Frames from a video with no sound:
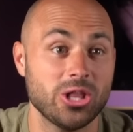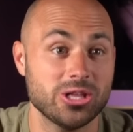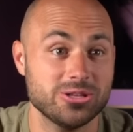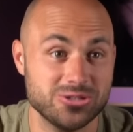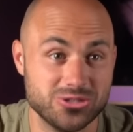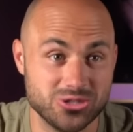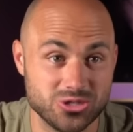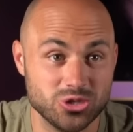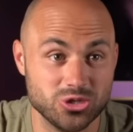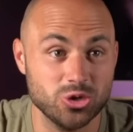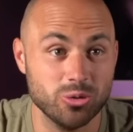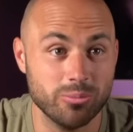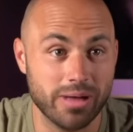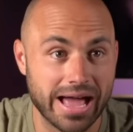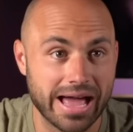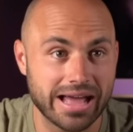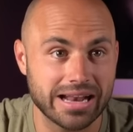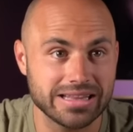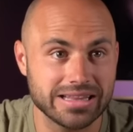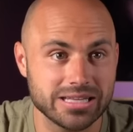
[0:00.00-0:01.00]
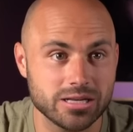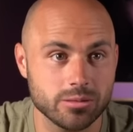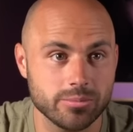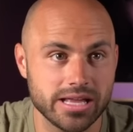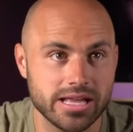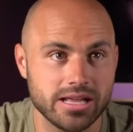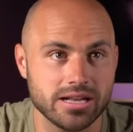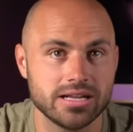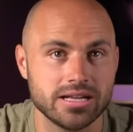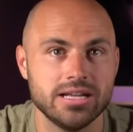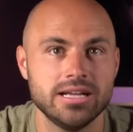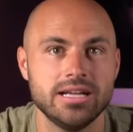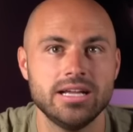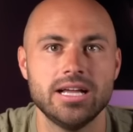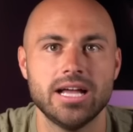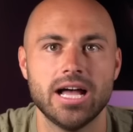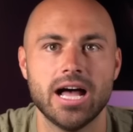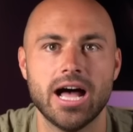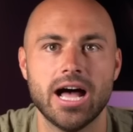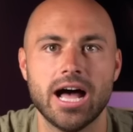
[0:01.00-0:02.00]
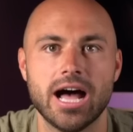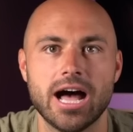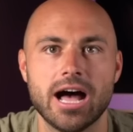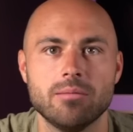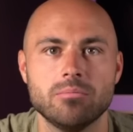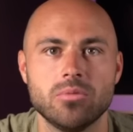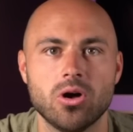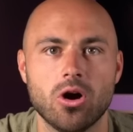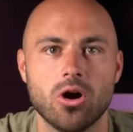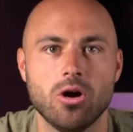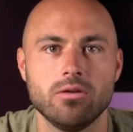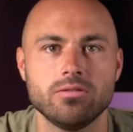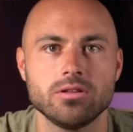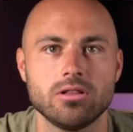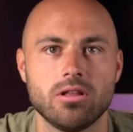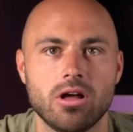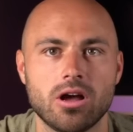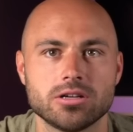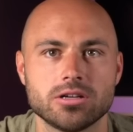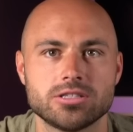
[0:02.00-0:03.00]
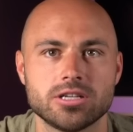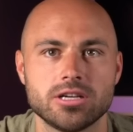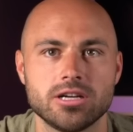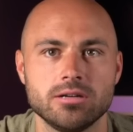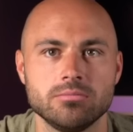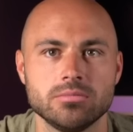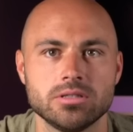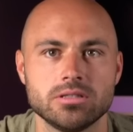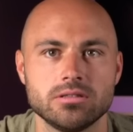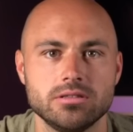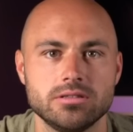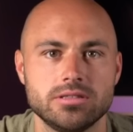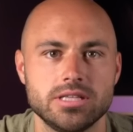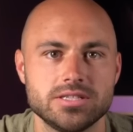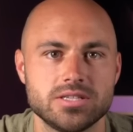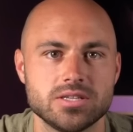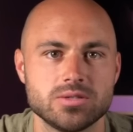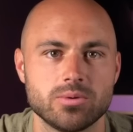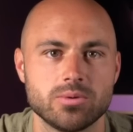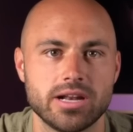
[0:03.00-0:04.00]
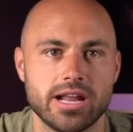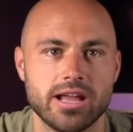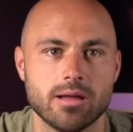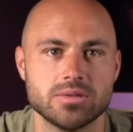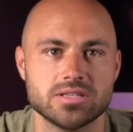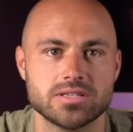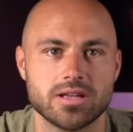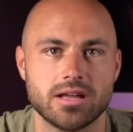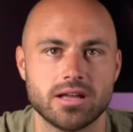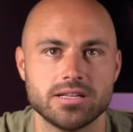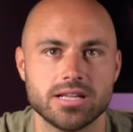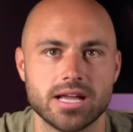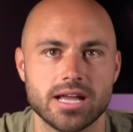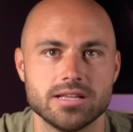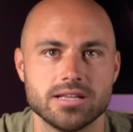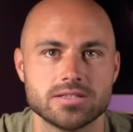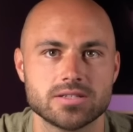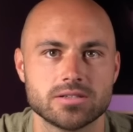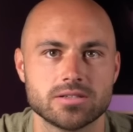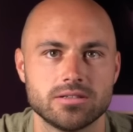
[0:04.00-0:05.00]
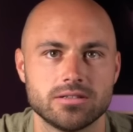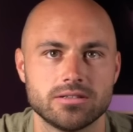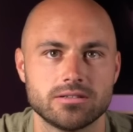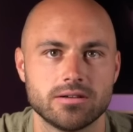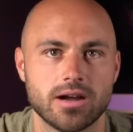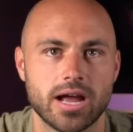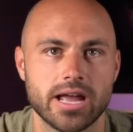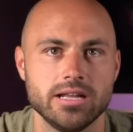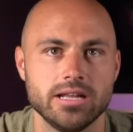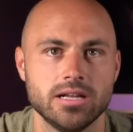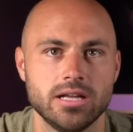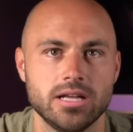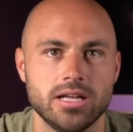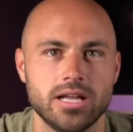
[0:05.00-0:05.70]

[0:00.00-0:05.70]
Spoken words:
zoom out a little bit. Over the long term, this is what Amazon does, right?